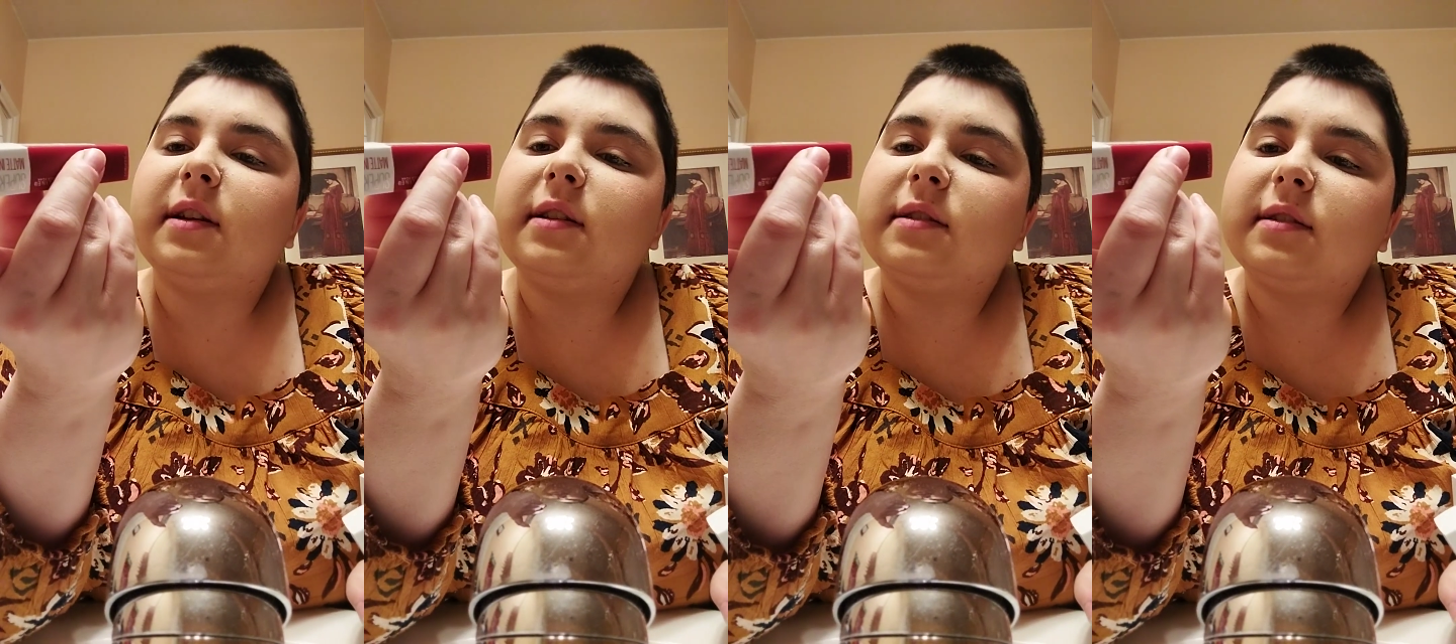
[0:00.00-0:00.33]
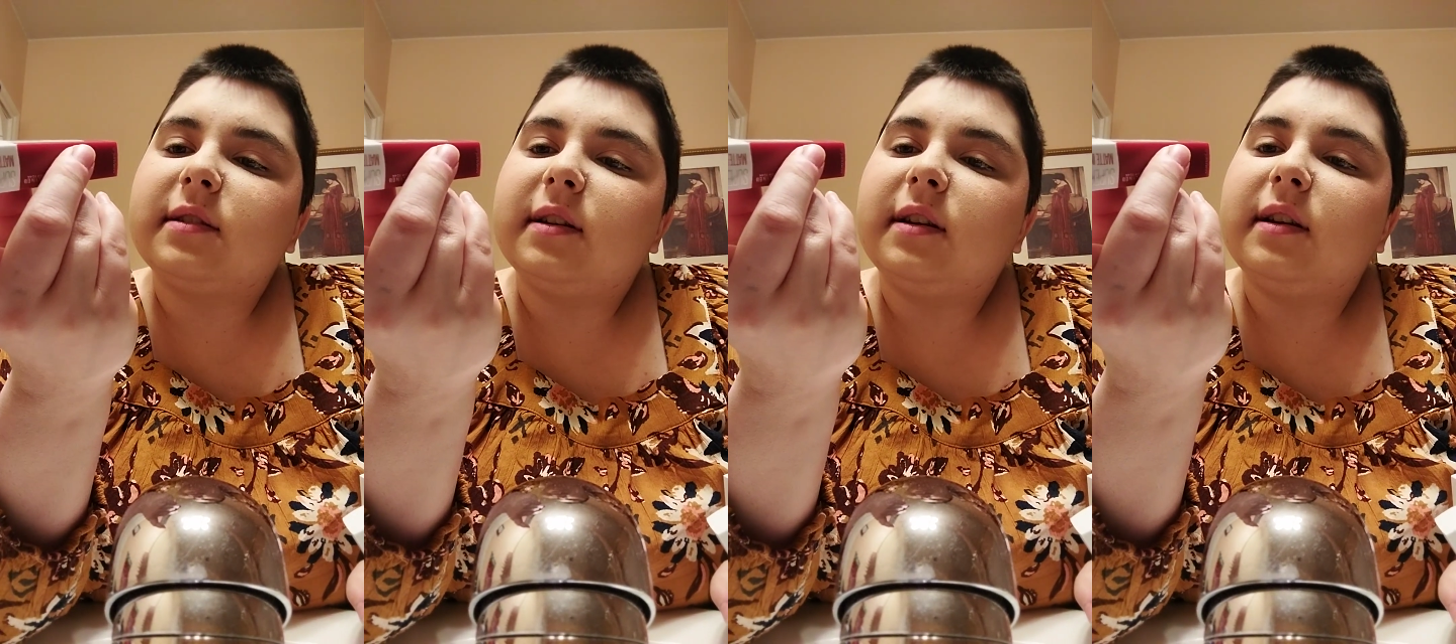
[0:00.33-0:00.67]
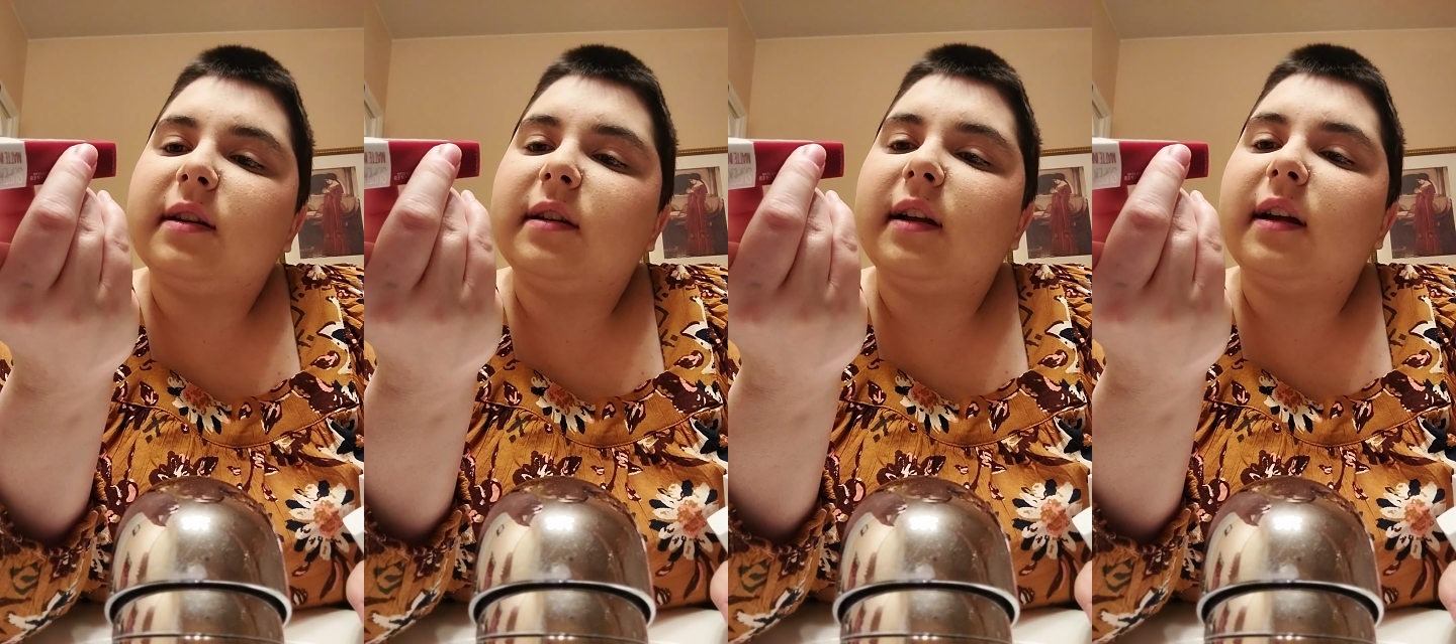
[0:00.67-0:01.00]
It's
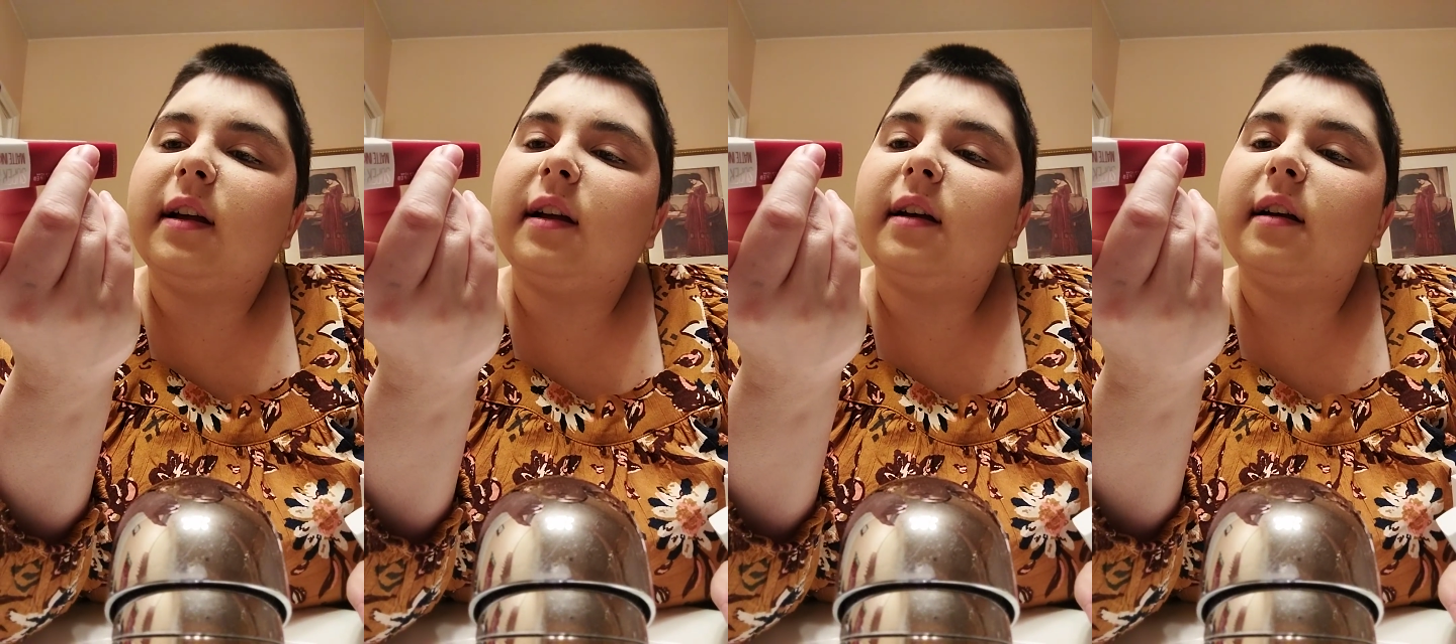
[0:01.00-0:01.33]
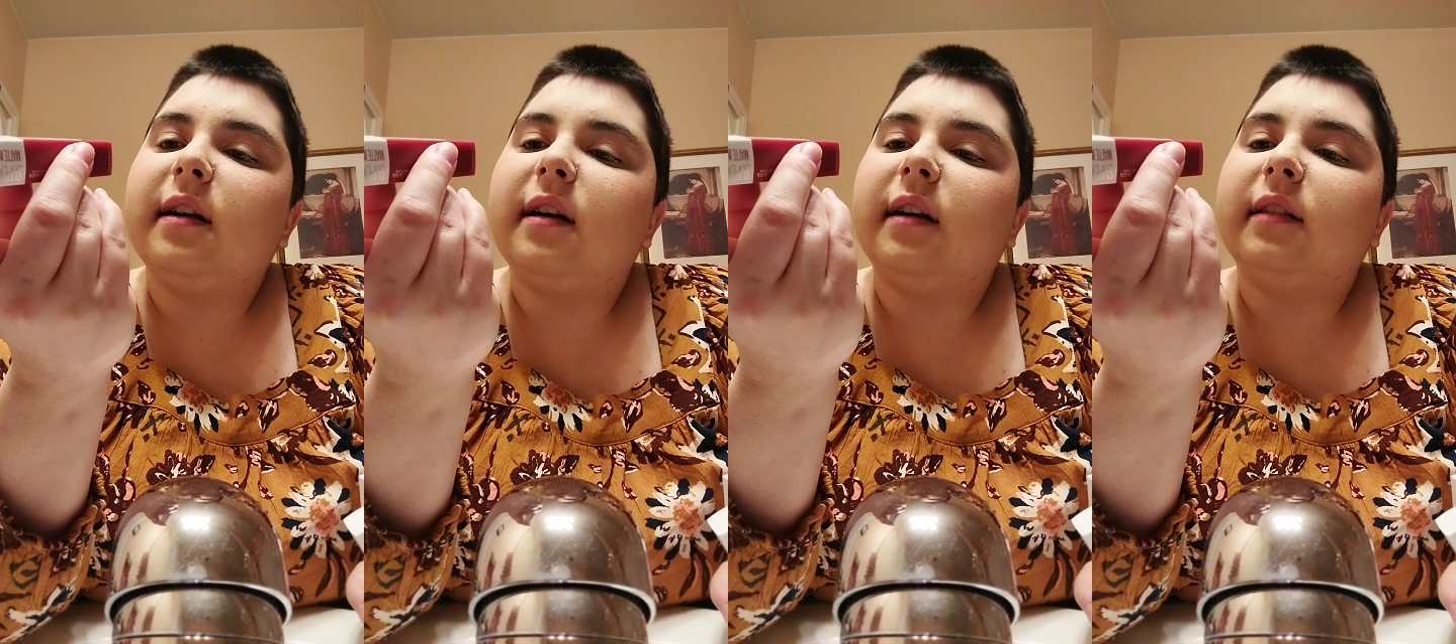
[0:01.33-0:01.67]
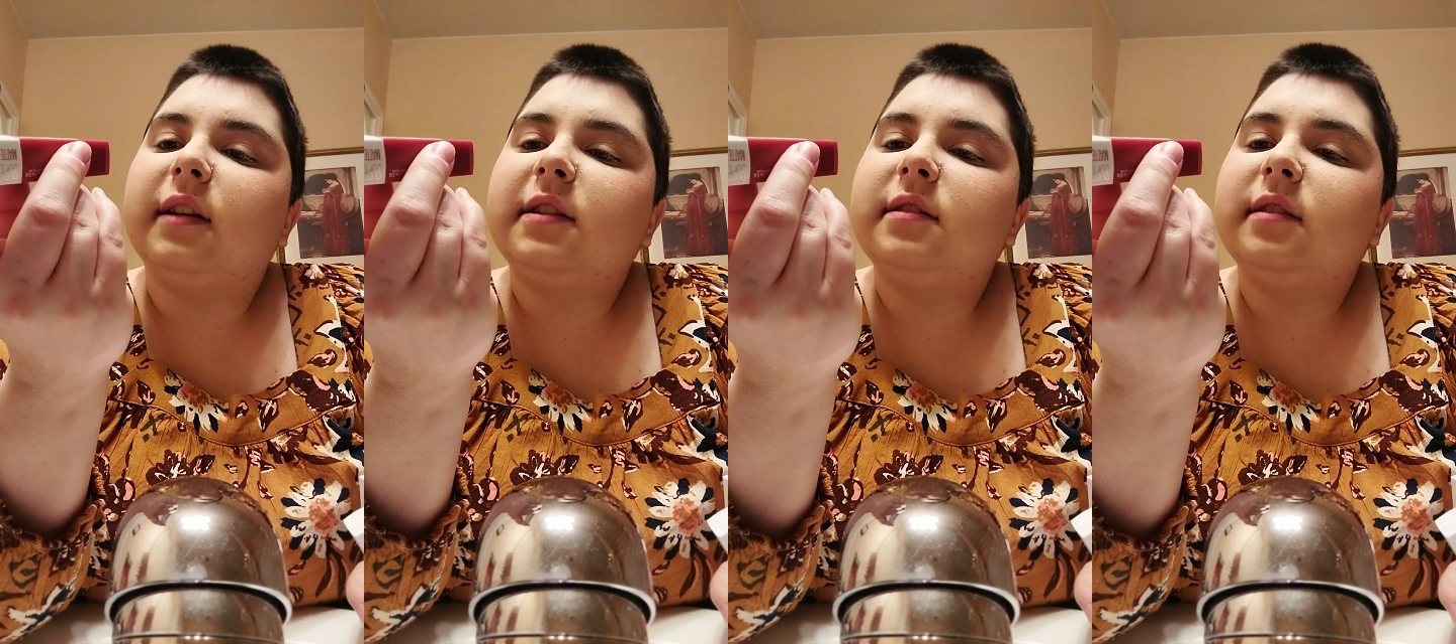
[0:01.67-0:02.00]
like
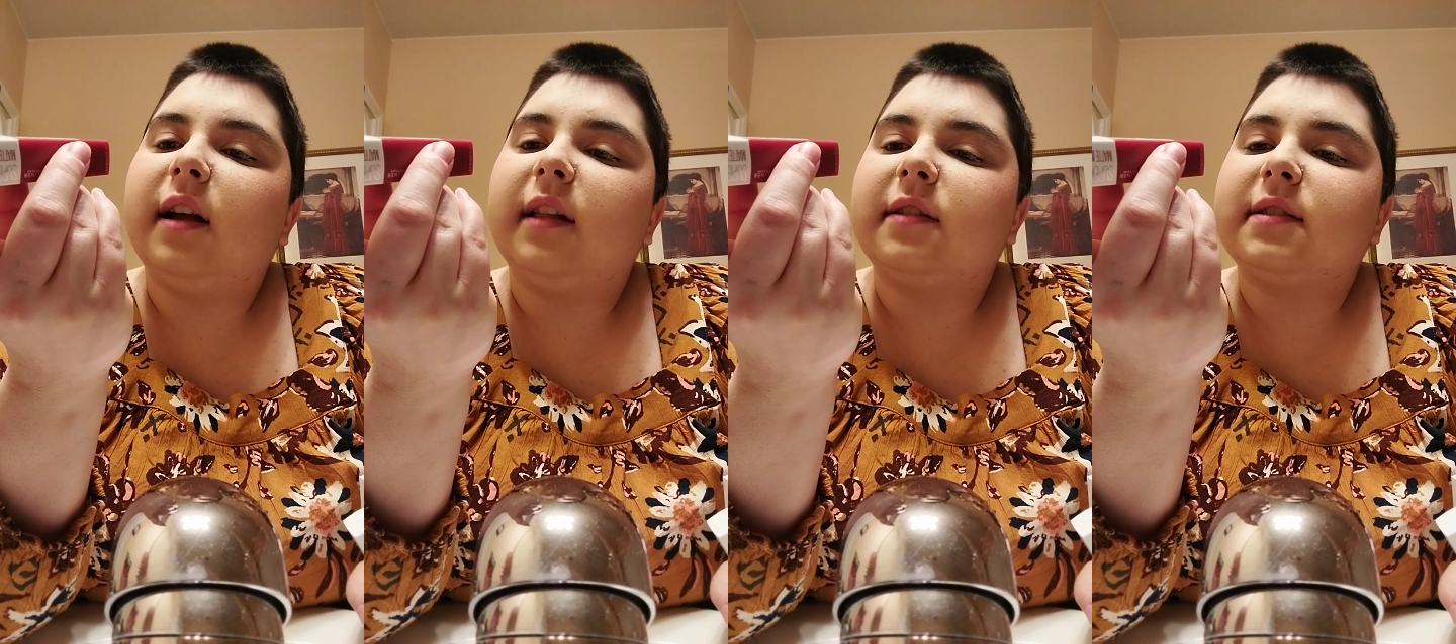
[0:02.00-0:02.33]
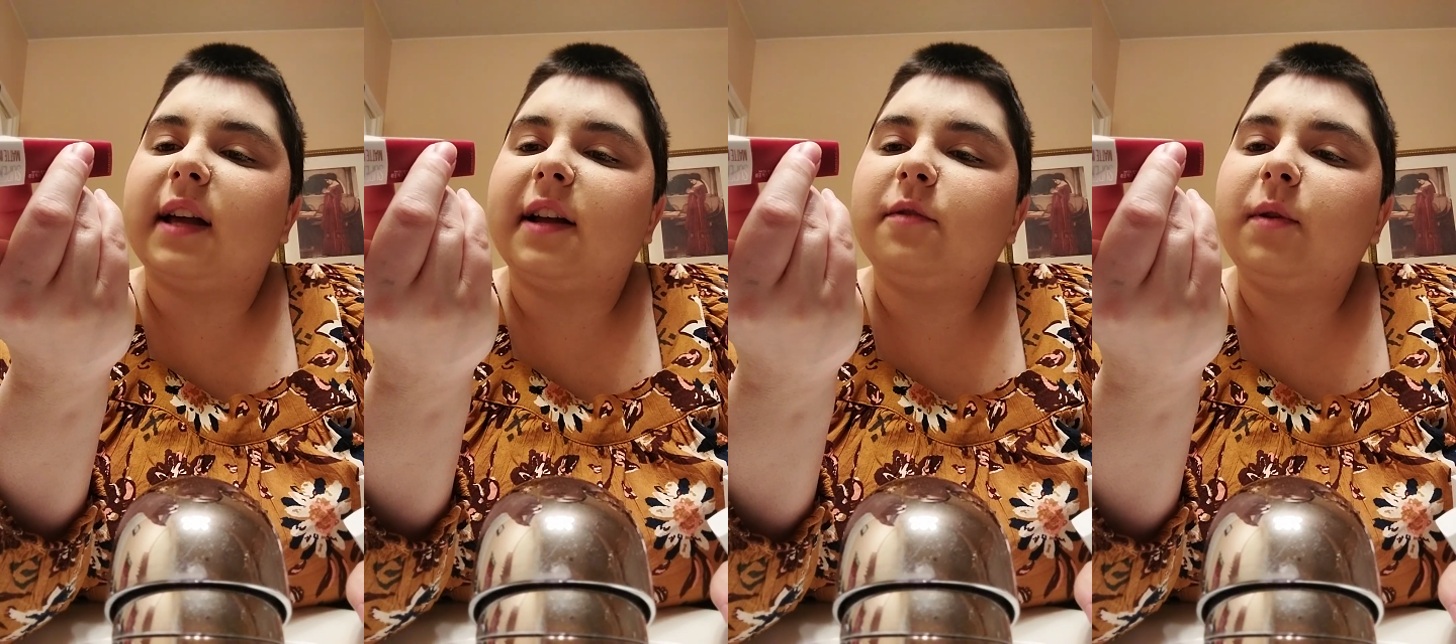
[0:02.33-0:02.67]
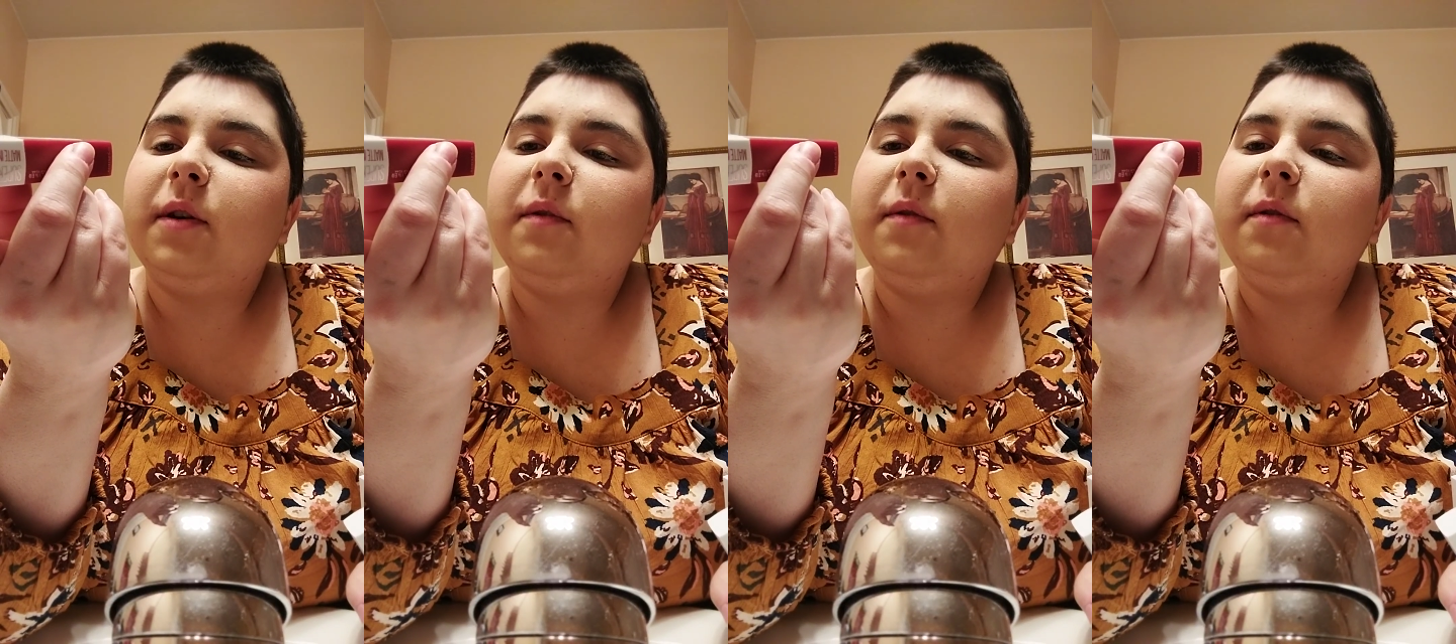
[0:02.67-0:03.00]

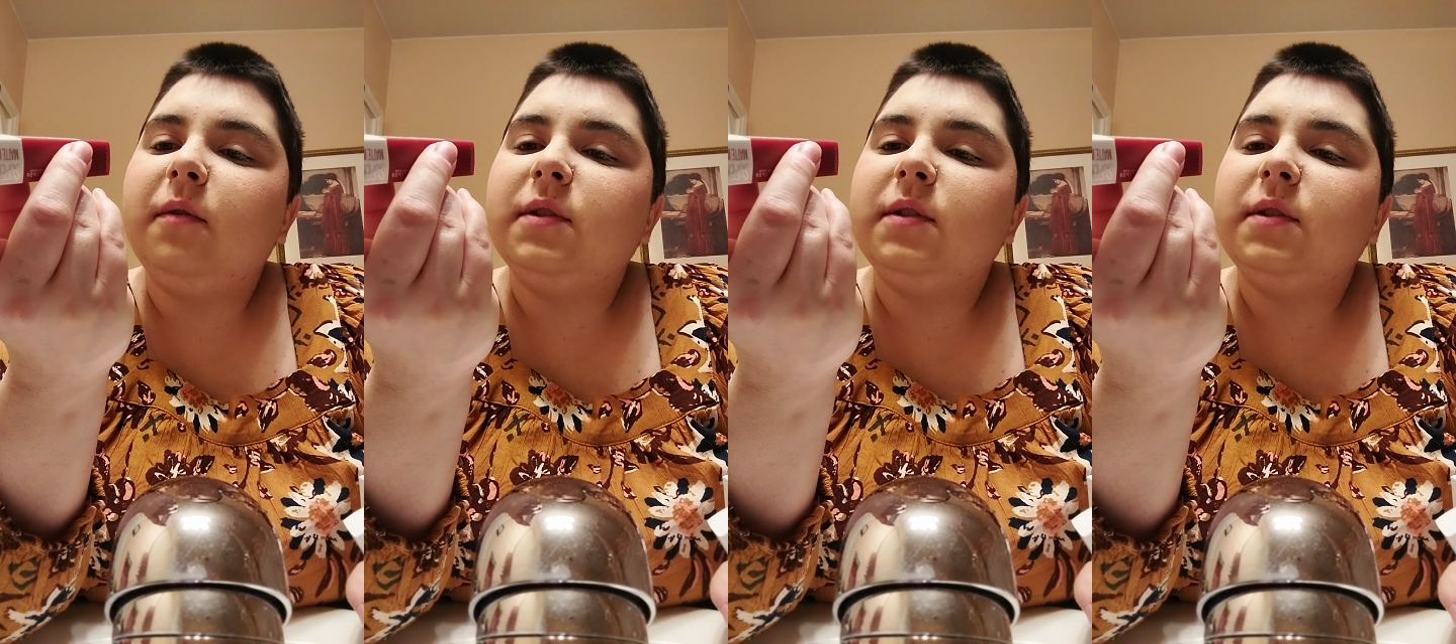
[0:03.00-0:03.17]
Alexaggerator